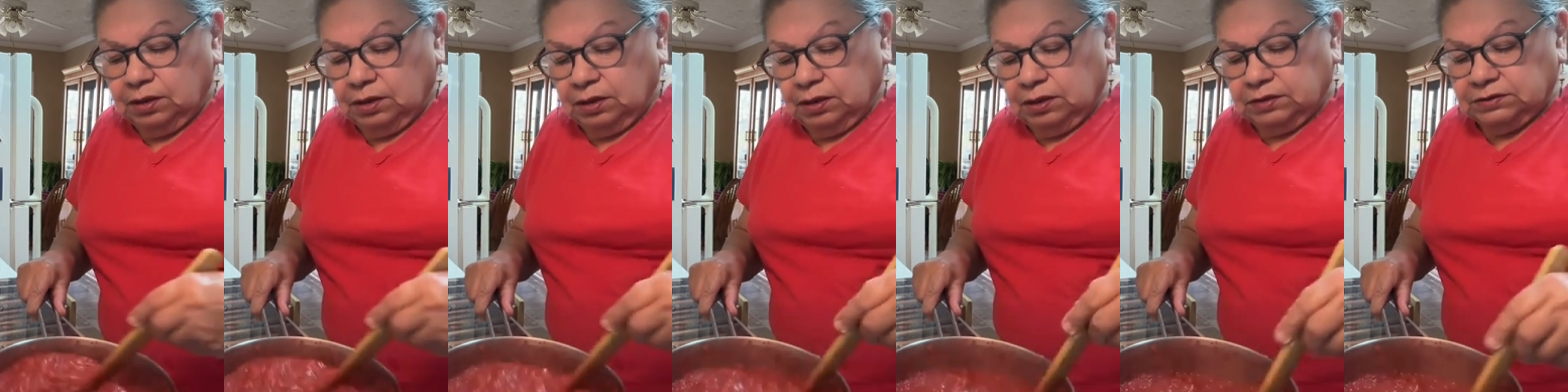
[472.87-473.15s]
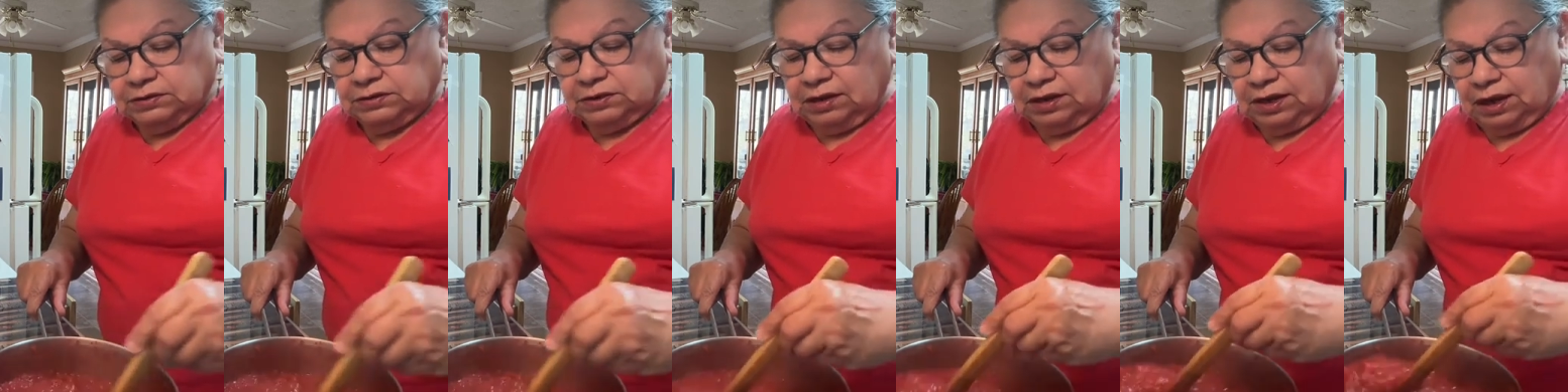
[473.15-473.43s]

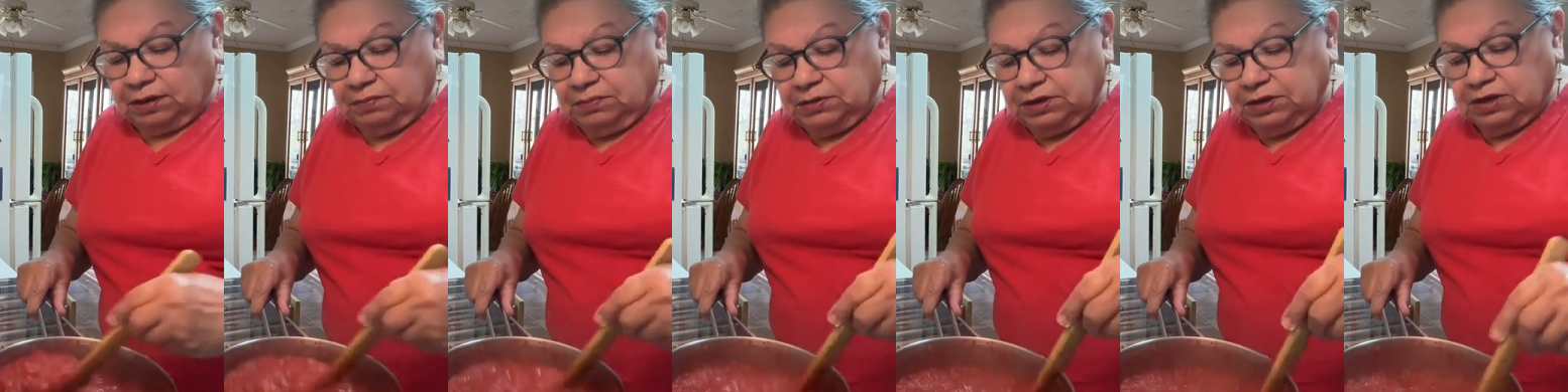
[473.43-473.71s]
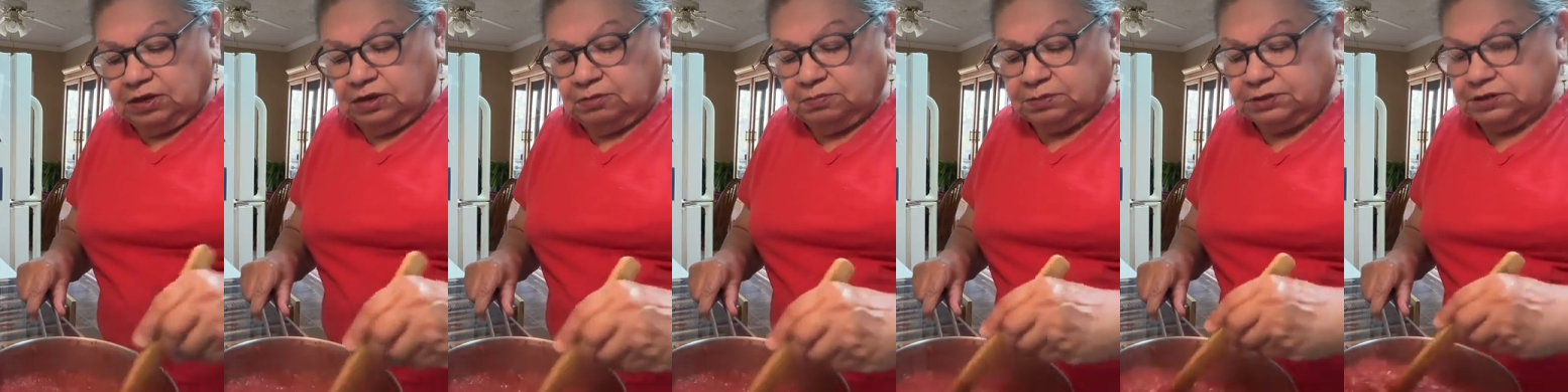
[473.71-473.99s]
So let me
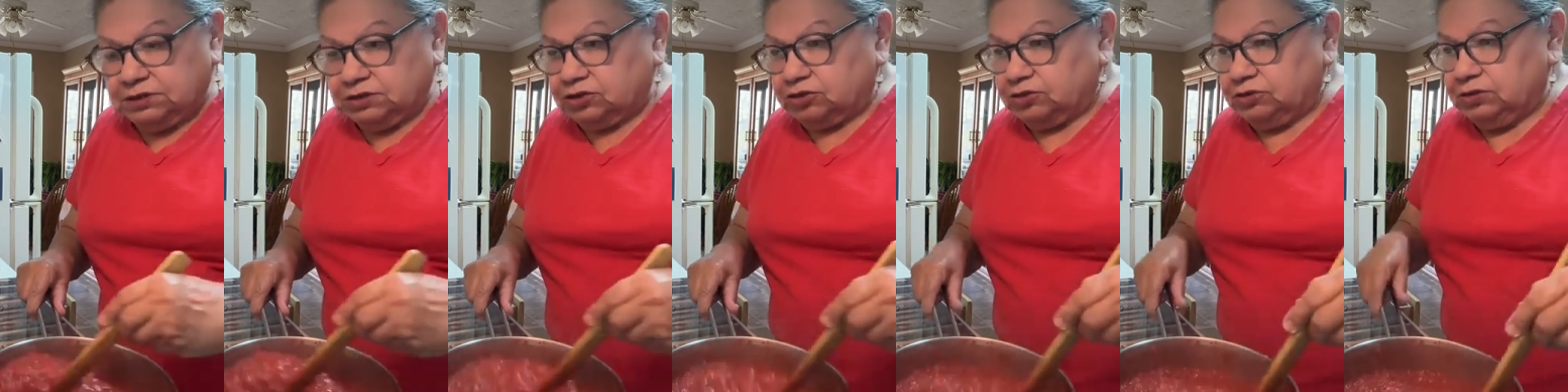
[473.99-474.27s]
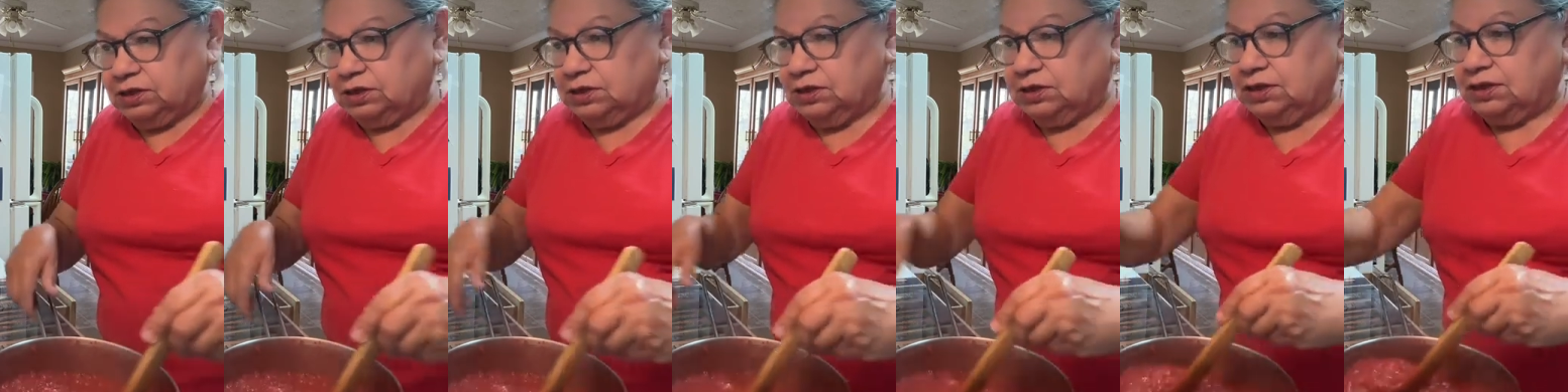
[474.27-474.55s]
keep
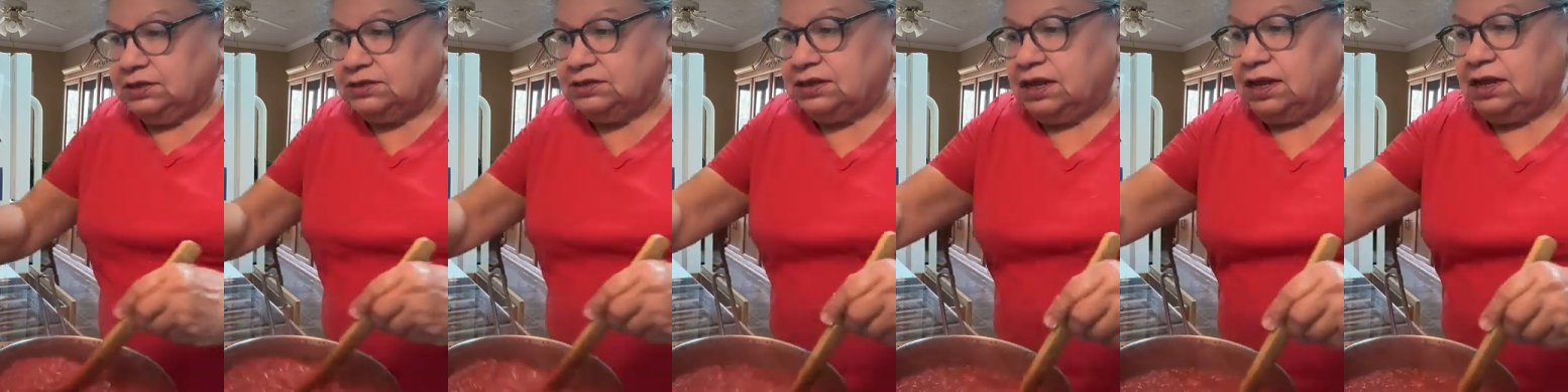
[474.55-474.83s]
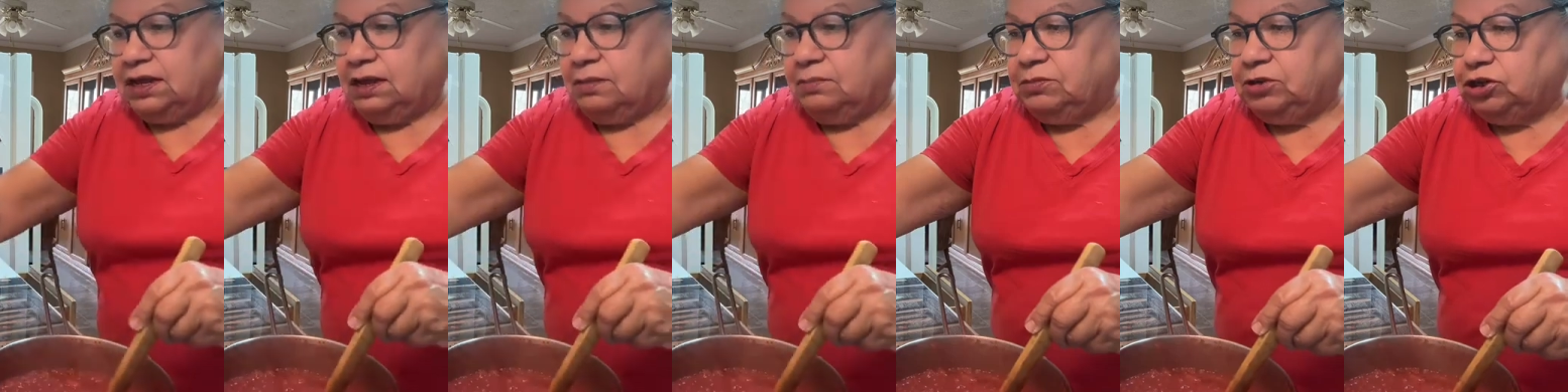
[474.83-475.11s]
stirring this,
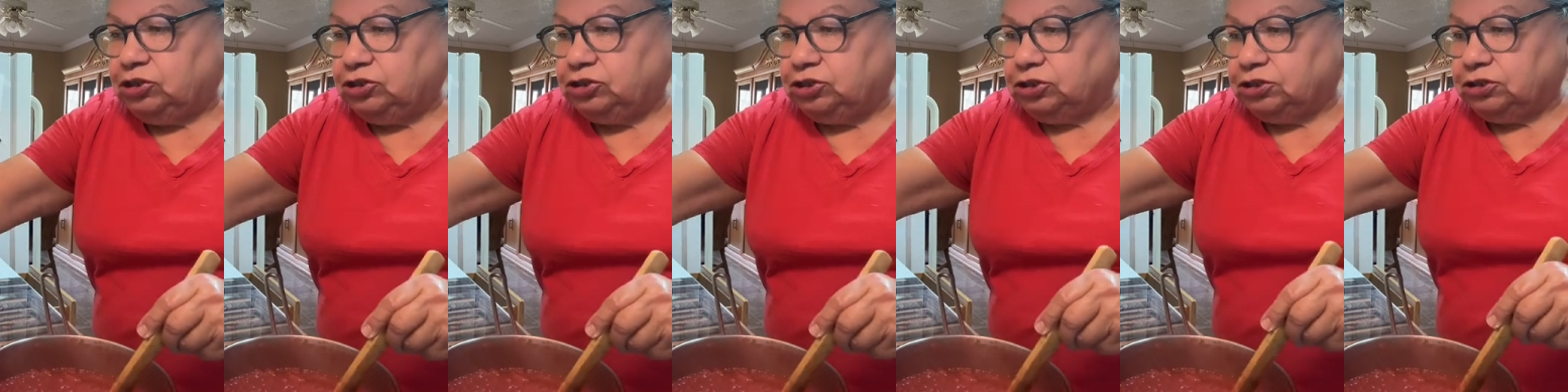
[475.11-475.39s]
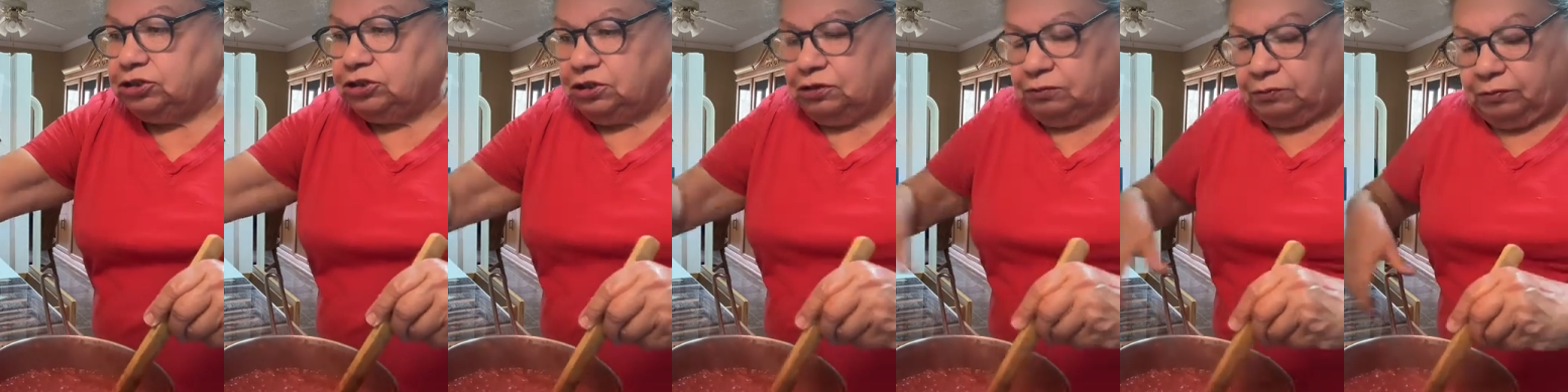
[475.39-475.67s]
and I'm going to
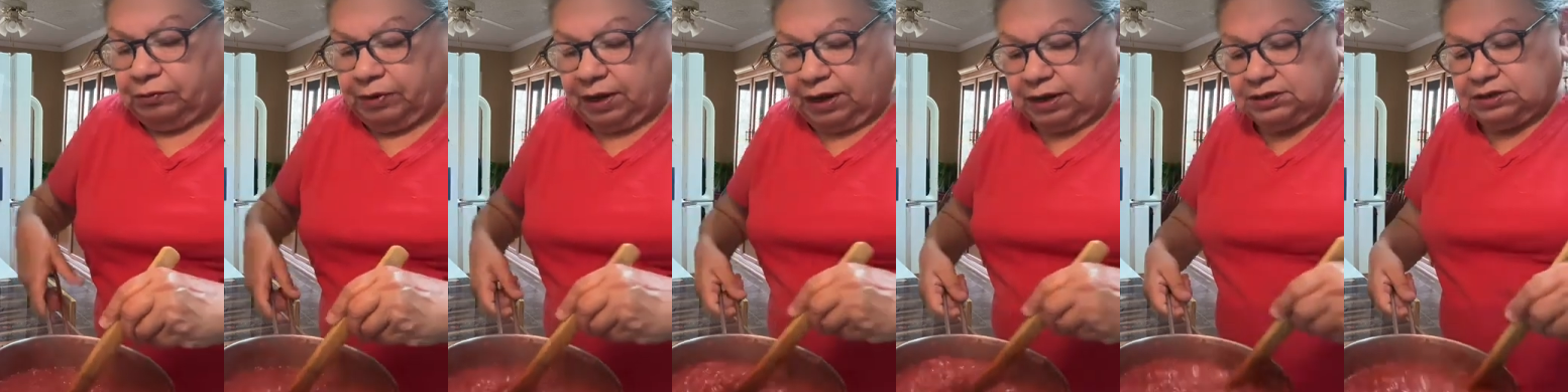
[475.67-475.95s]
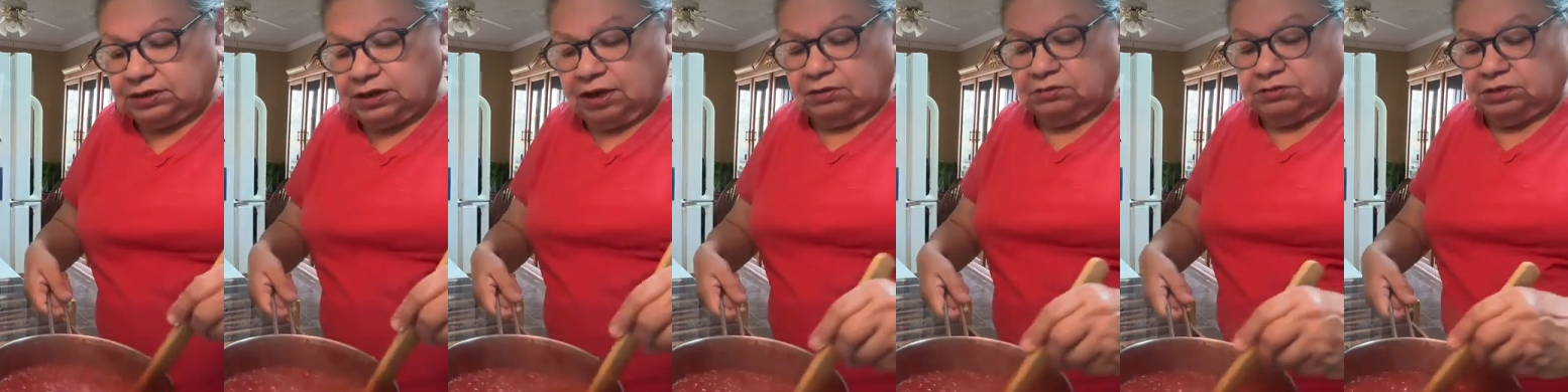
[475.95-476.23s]
turn it right down